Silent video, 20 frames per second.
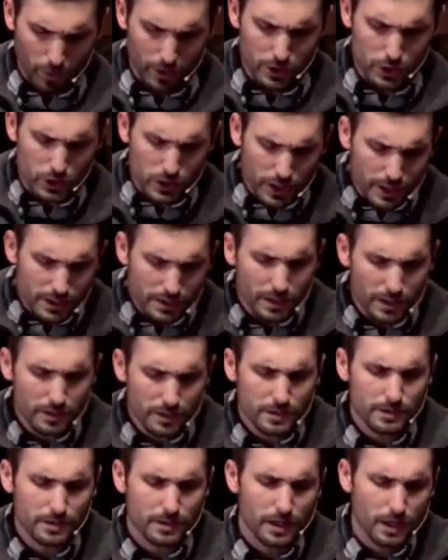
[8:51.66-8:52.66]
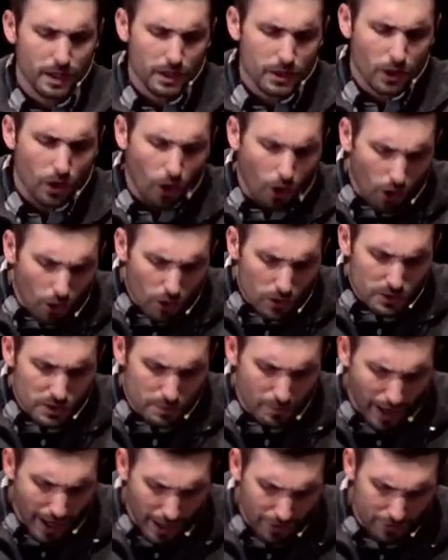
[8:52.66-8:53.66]
When Jesus
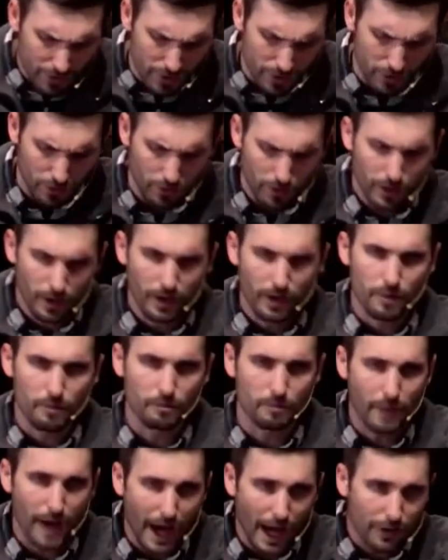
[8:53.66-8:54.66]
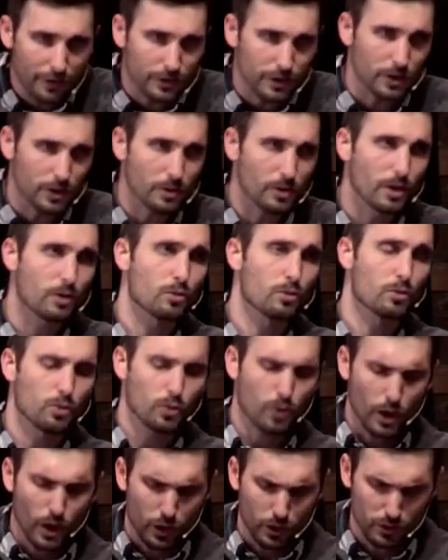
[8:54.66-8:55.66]
calls Matthew, Matthew
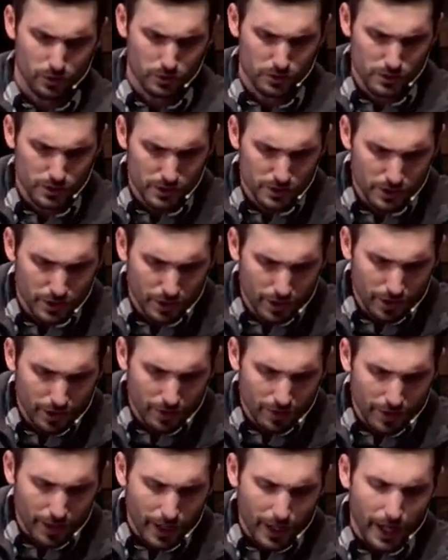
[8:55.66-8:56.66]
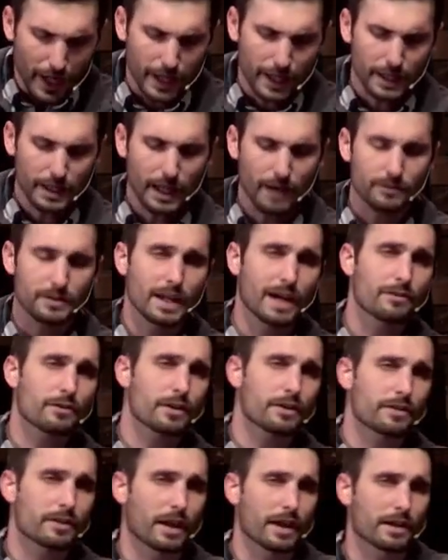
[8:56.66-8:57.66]
rose and he left
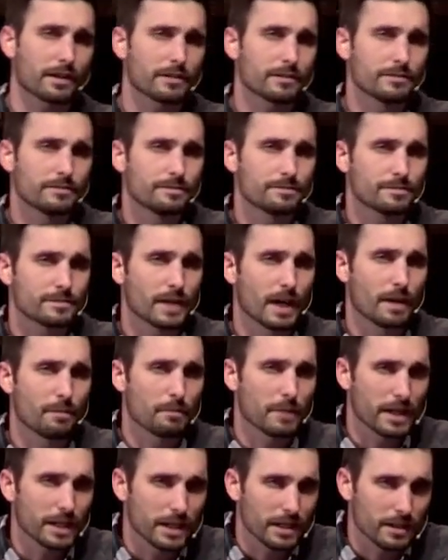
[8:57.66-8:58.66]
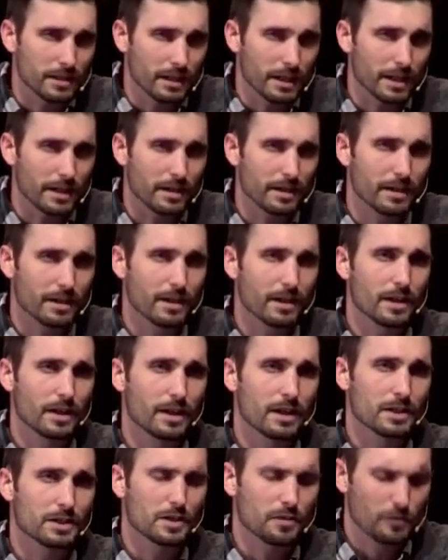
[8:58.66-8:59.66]
everything immediately
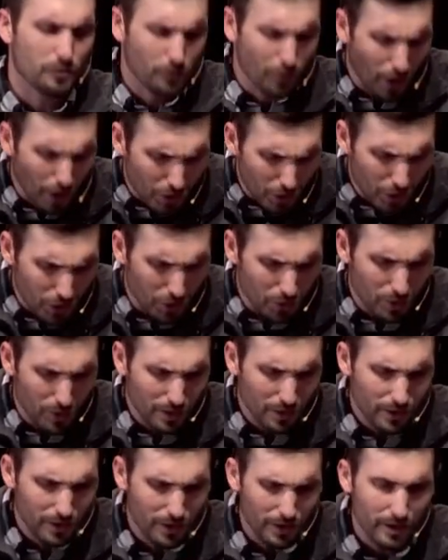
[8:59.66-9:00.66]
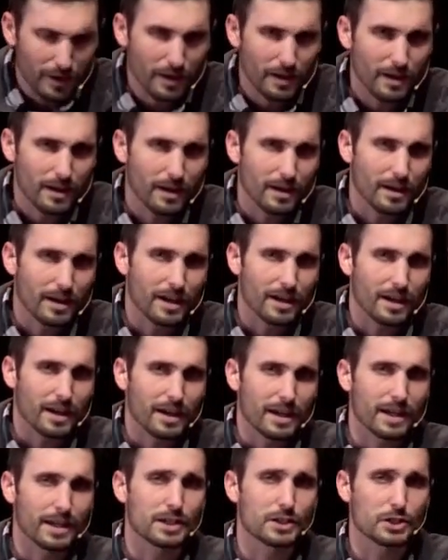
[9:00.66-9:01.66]
to follow
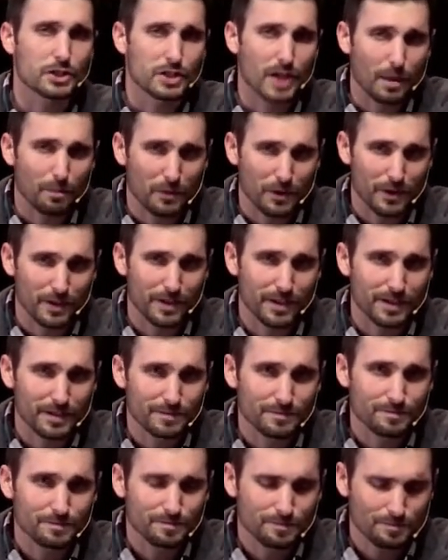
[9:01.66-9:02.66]
his shepherd.